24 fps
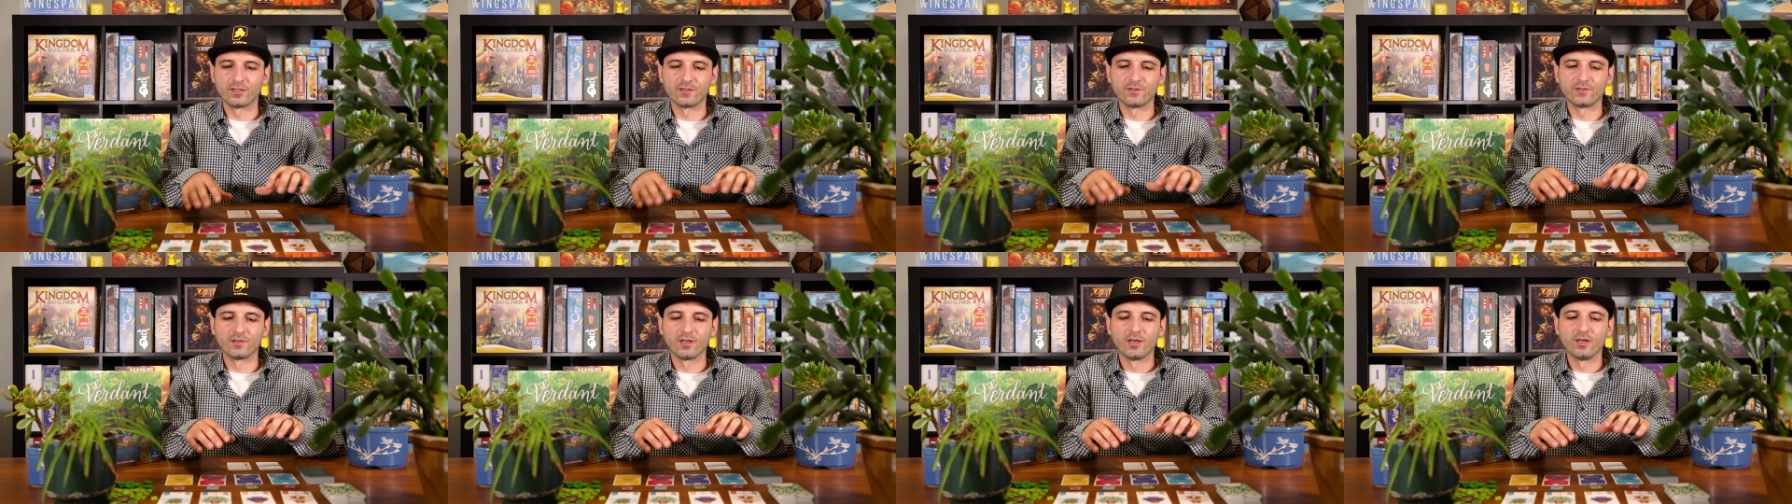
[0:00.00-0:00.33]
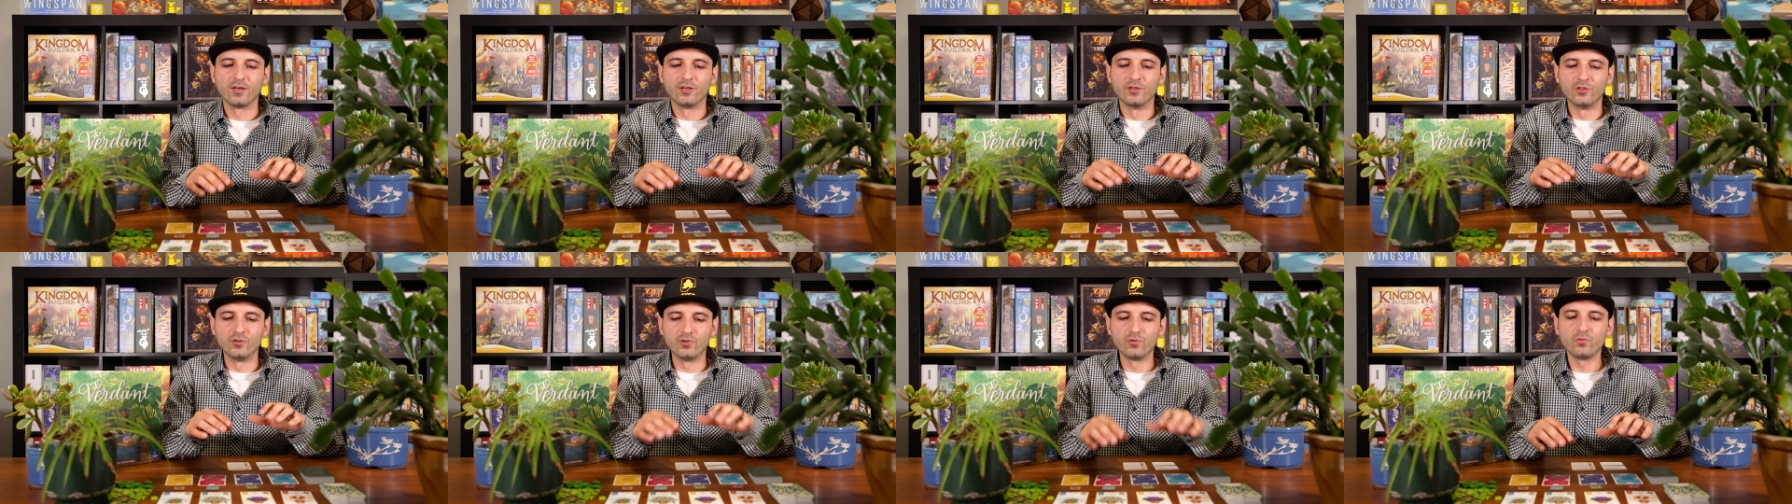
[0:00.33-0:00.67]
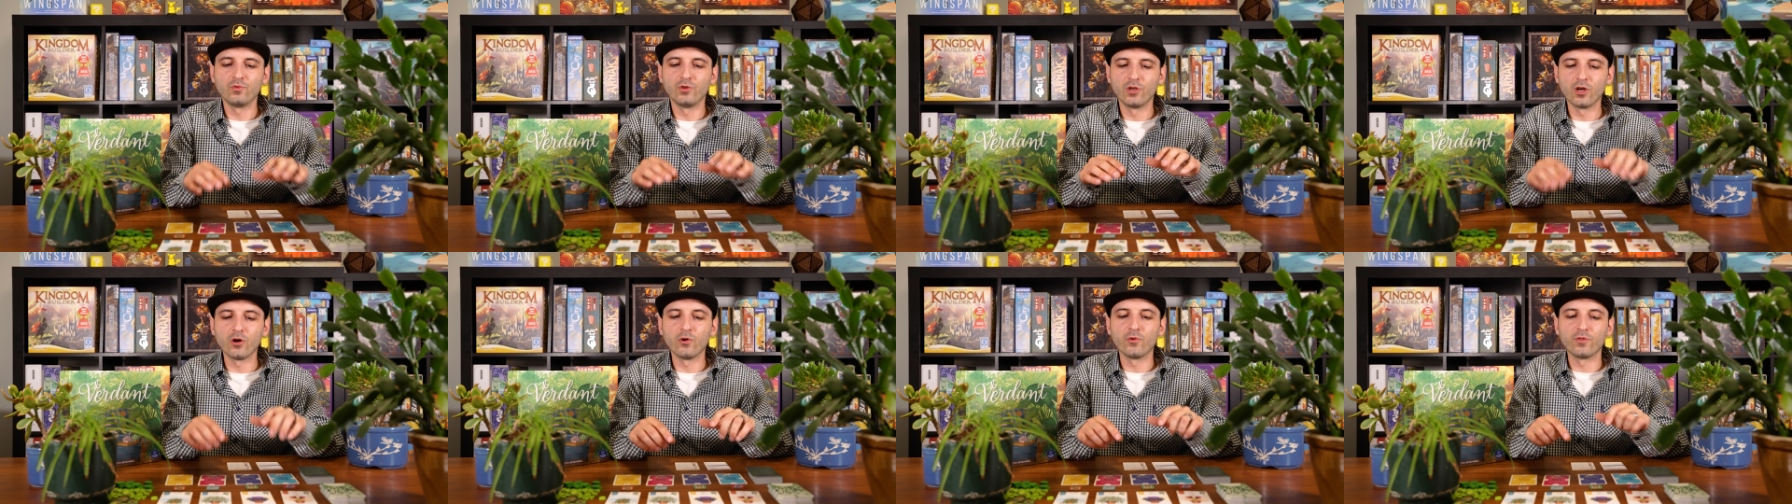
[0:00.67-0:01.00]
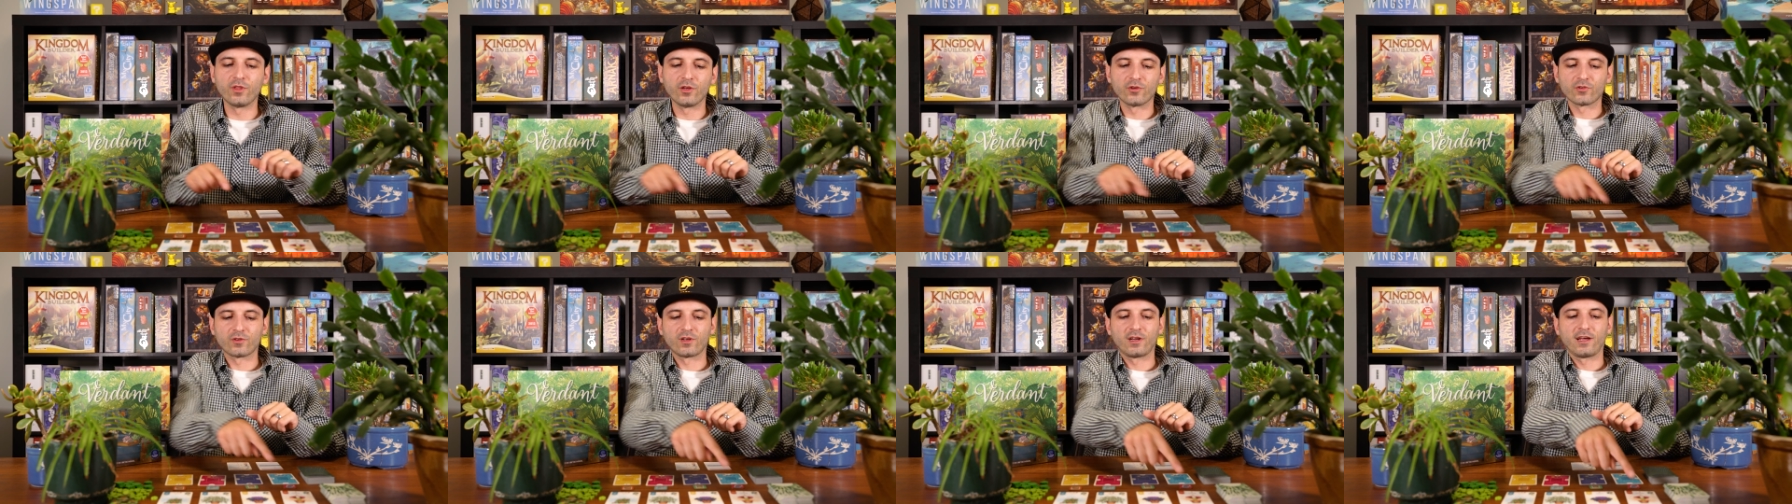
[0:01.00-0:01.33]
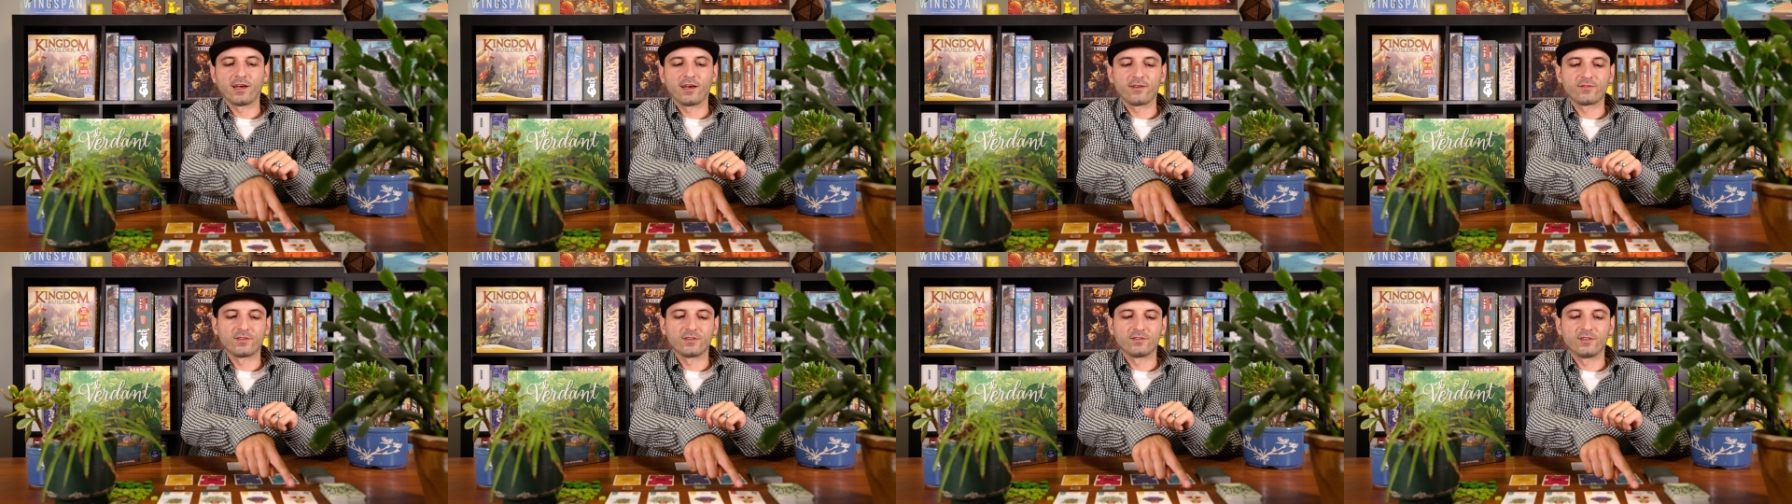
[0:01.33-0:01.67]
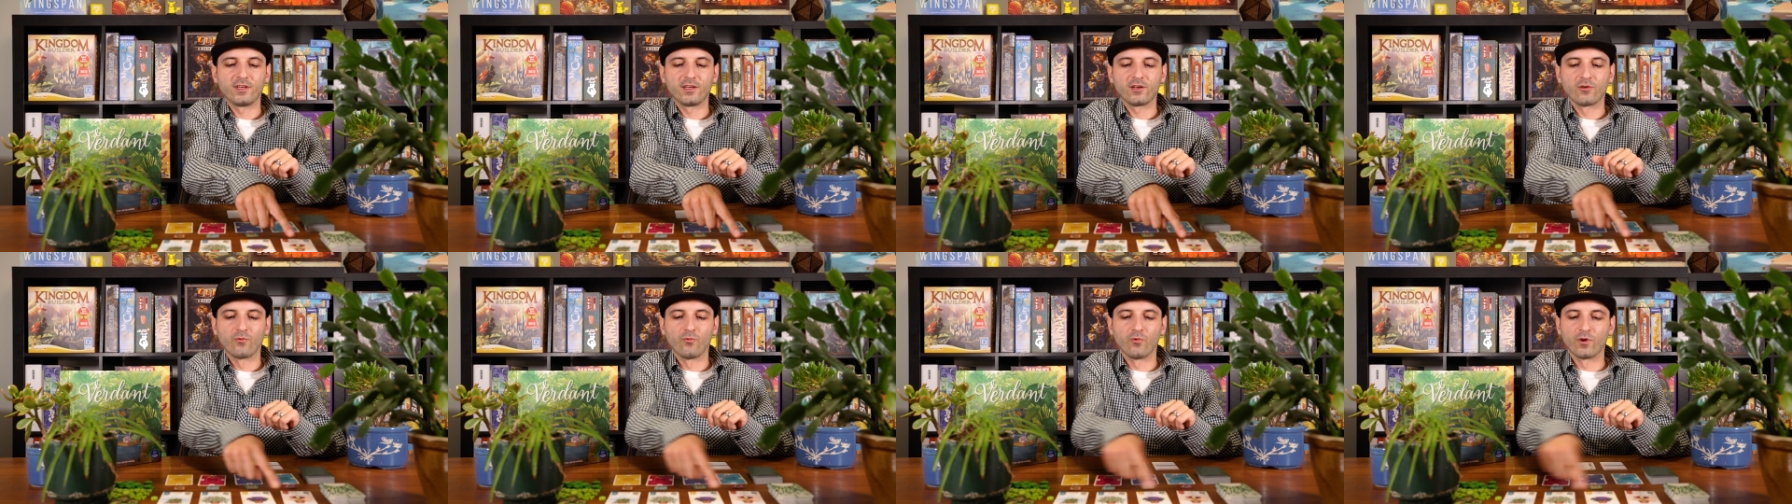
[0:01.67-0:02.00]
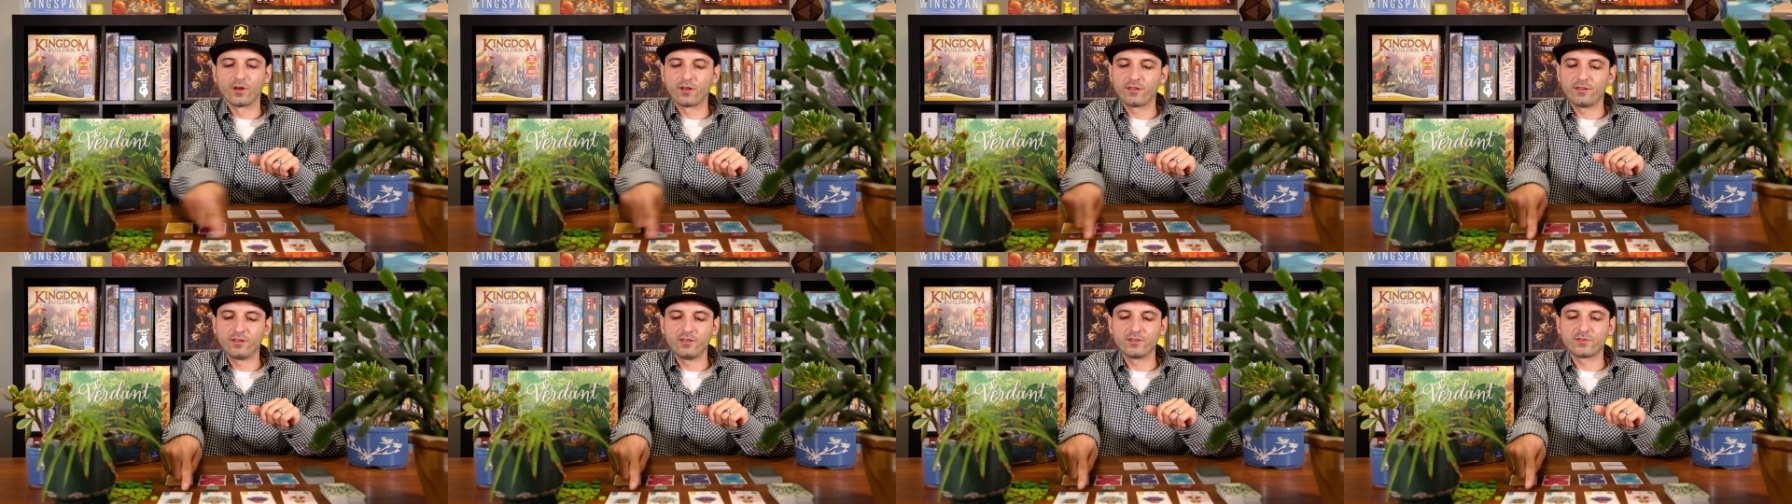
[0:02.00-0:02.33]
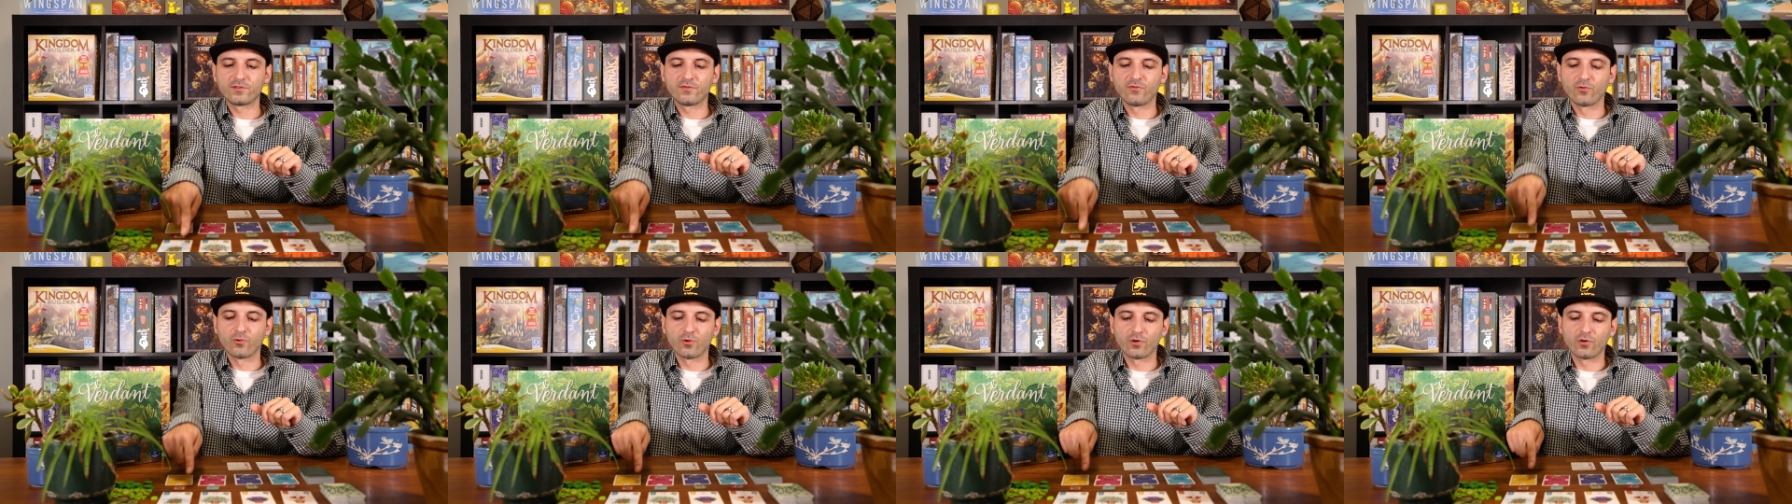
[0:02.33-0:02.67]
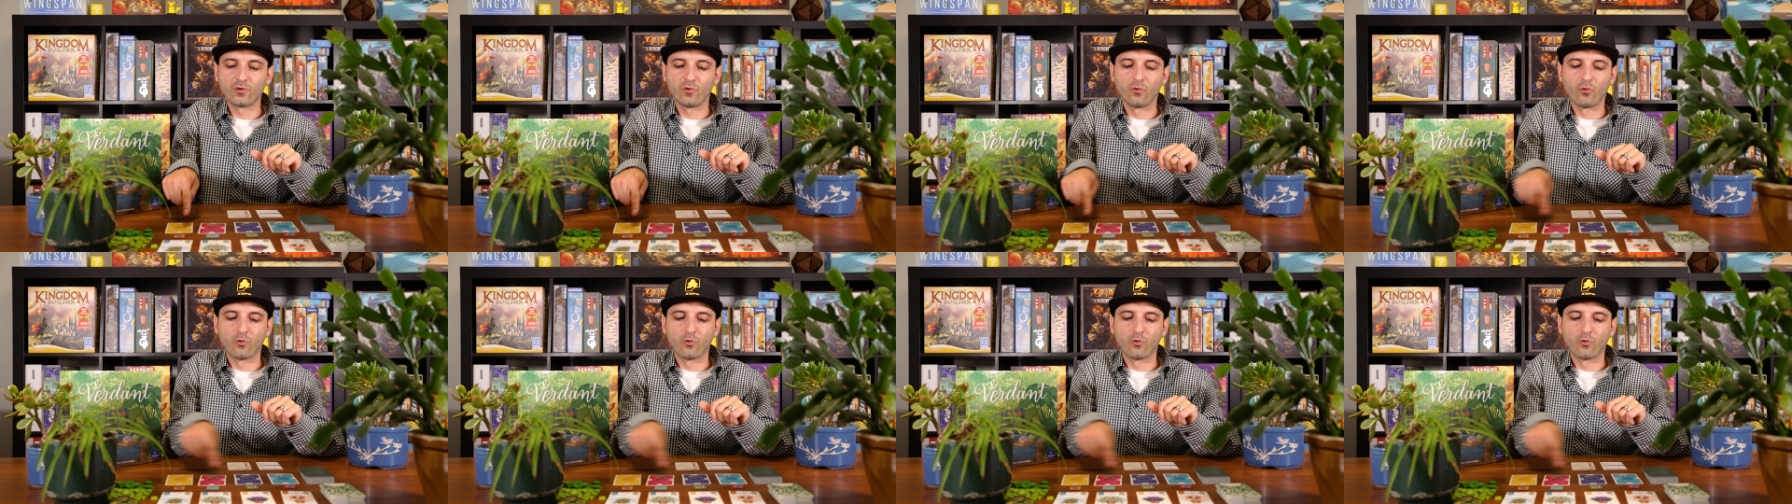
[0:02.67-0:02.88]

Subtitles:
is that you're going to have to take one of these 4